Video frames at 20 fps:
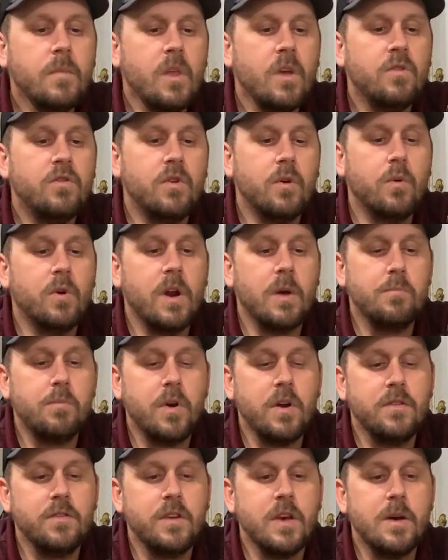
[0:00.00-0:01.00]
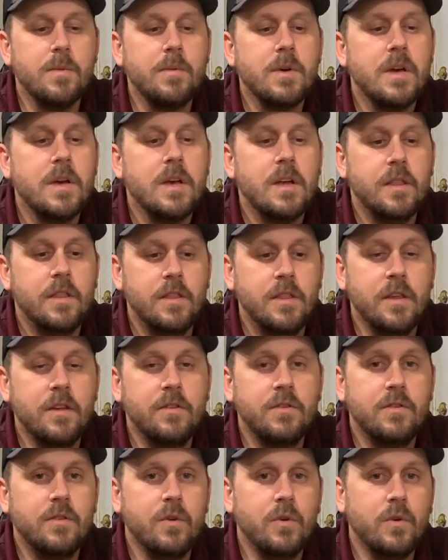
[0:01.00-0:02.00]
So when I press up, this
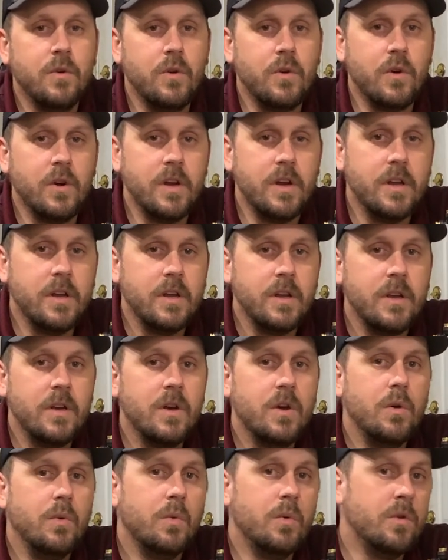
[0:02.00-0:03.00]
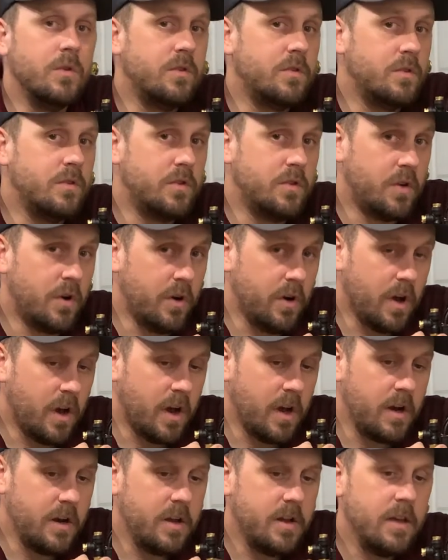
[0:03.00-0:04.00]
solenoid will turn
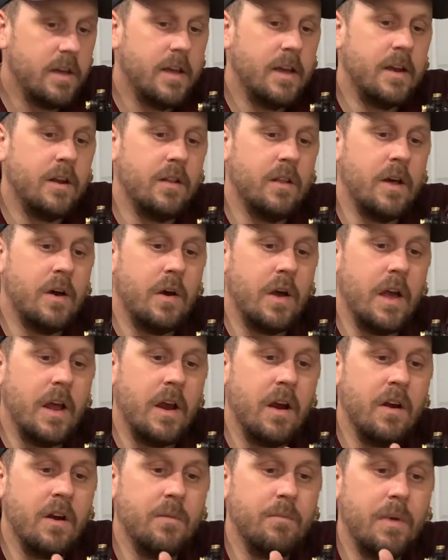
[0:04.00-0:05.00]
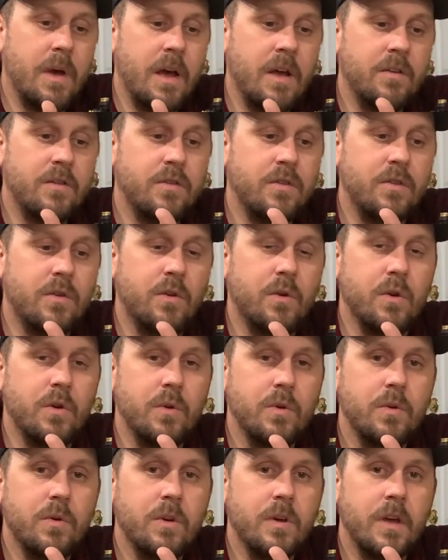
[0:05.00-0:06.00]
on and allow air to pass through.
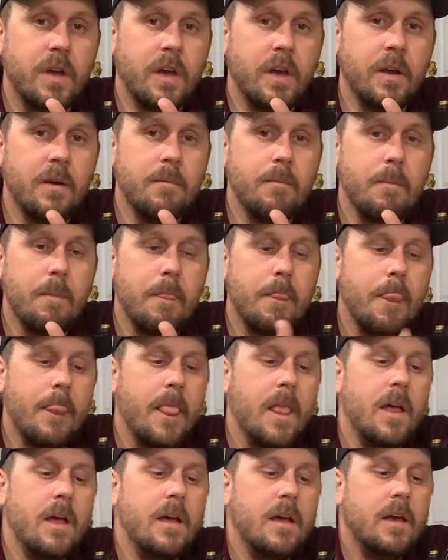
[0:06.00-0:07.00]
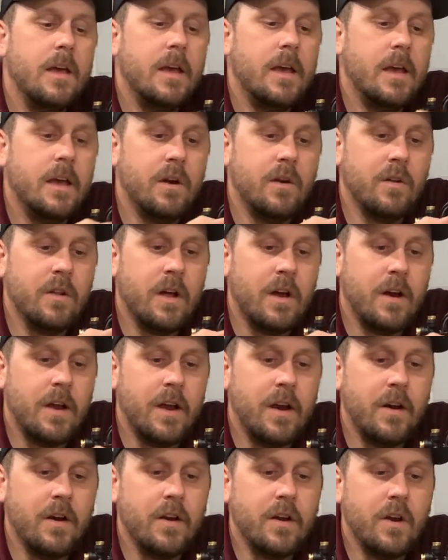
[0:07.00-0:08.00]
Okay, it'll allow
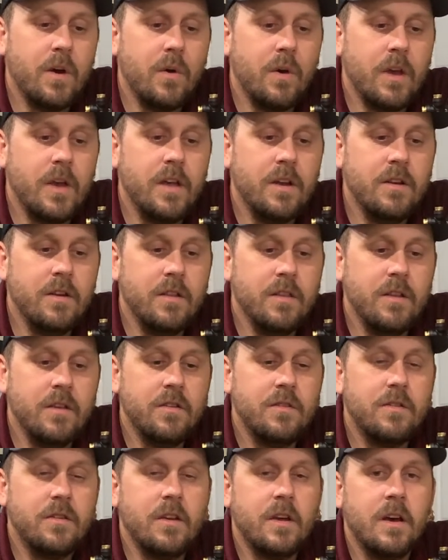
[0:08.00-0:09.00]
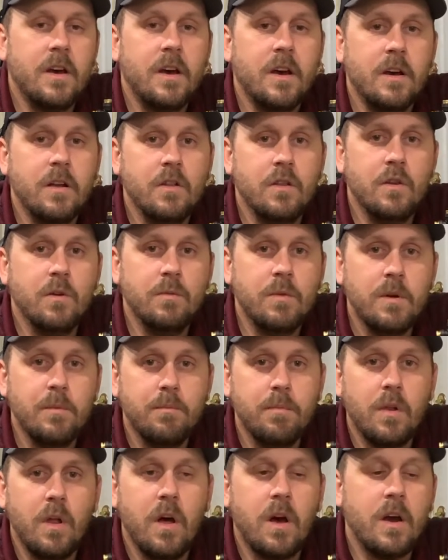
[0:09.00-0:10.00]
air to go into this aluminum
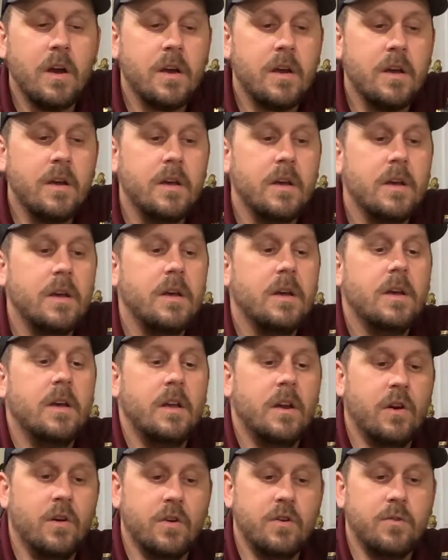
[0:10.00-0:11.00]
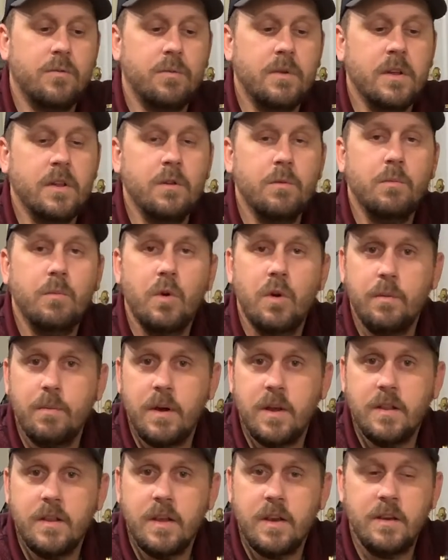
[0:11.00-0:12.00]
block, and I'll explain a little more
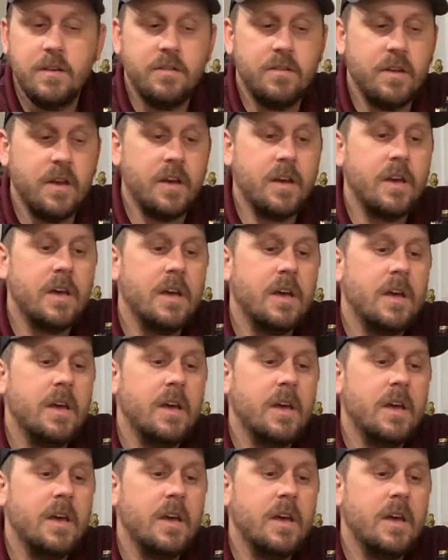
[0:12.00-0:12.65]
about that in a sec.